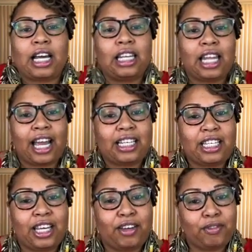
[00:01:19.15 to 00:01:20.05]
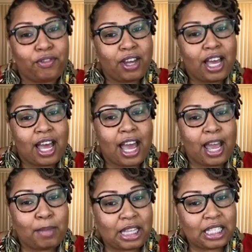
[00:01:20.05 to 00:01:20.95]
collective
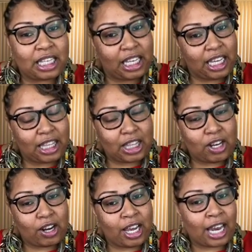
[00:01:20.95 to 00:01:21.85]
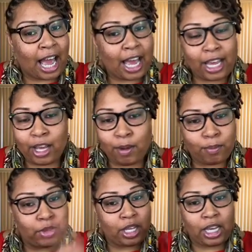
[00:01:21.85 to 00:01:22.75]
Amethyst and Ether, and I
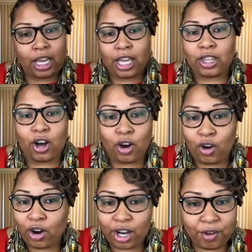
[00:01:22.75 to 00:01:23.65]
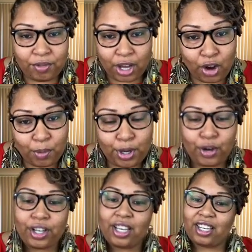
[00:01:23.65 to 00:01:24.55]
am the it and the all of the
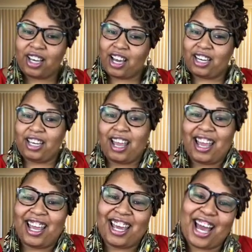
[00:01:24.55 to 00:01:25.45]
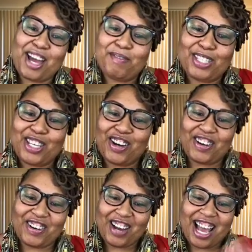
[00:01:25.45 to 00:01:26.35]
Homegirl Healer Honey, and I'm
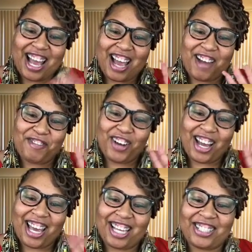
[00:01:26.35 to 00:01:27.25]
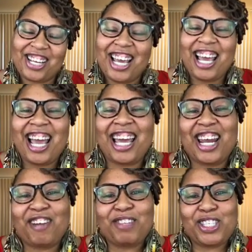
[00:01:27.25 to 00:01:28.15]
so hi fresh.
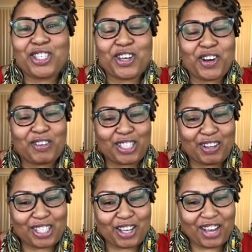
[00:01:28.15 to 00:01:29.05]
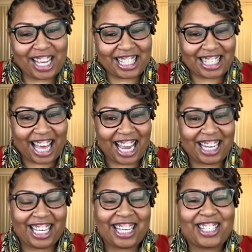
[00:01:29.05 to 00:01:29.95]
And I'm so
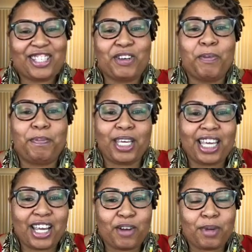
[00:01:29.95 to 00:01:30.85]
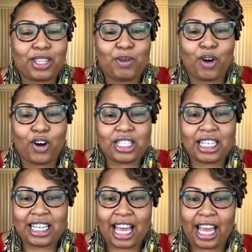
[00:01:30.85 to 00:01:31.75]
excited to be here with you all
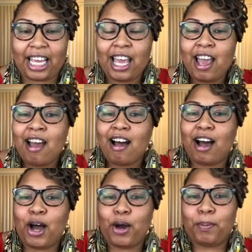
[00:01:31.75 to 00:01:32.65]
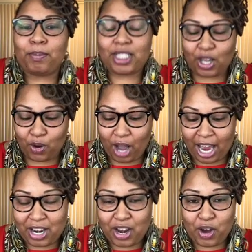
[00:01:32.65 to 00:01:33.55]
today. So
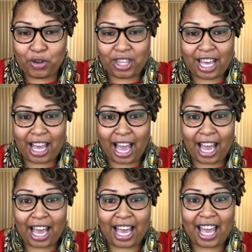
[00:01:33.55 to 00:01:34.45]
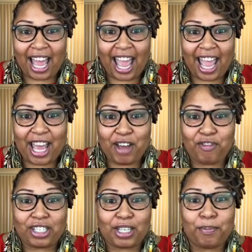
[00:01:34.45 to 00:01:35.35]
I know that I
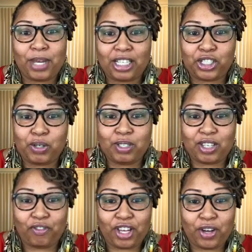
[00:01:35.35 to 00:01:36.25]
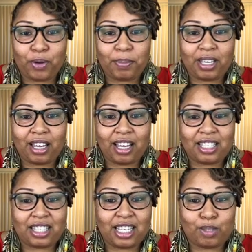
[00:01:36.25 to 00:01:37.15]
have some big shoes to fill
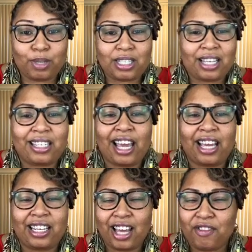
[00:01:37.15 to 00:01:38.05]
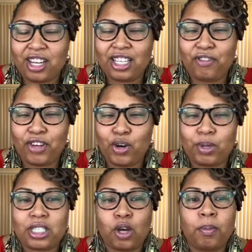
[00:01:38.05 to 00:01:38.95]
because this was a day definitely filled
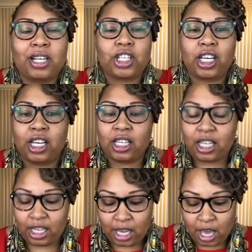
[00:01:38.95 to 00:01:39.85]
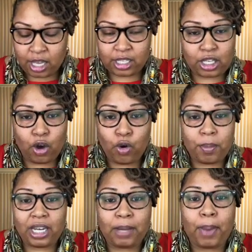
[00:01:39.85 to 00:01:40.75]
with so much healing, so
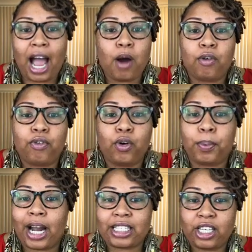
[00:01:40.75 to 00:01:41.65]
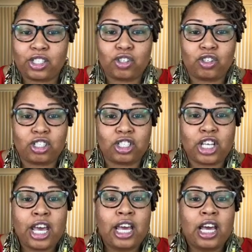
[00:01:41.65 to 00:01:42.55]
many powerful practitioners